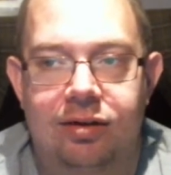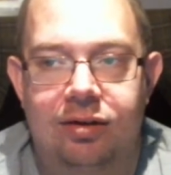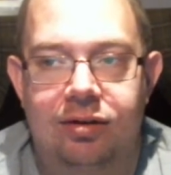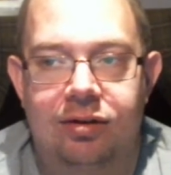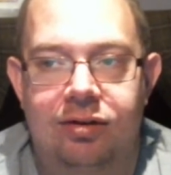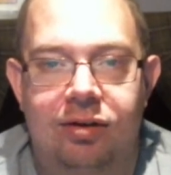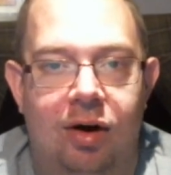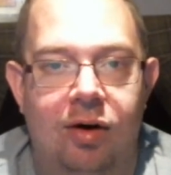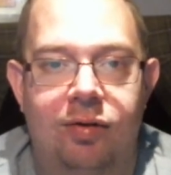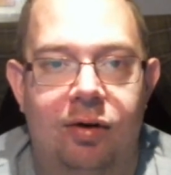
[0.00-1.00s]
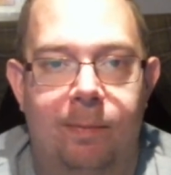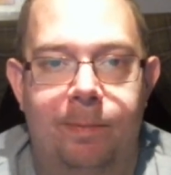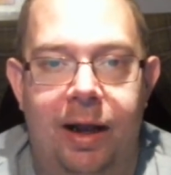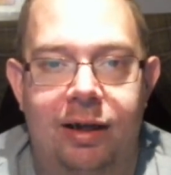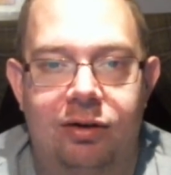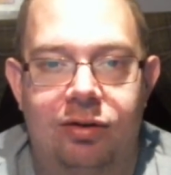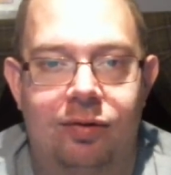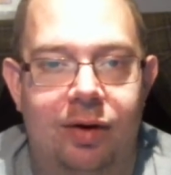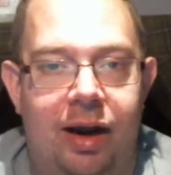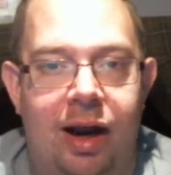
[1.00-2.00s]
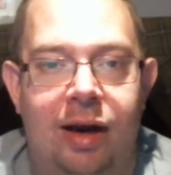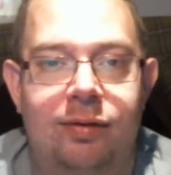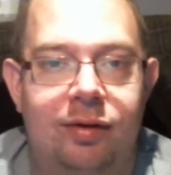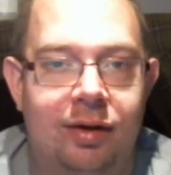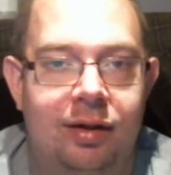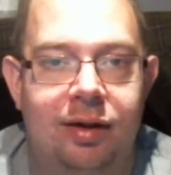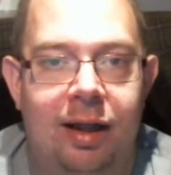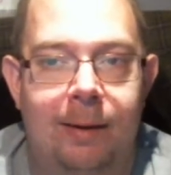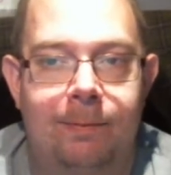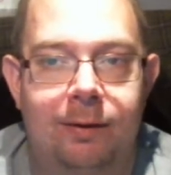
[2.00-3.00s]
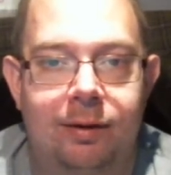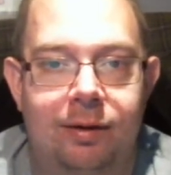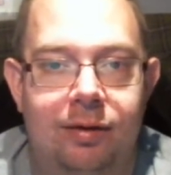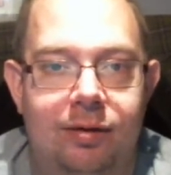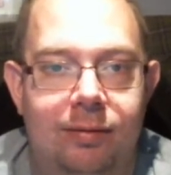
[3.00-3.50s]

Just the overall package of everything that happened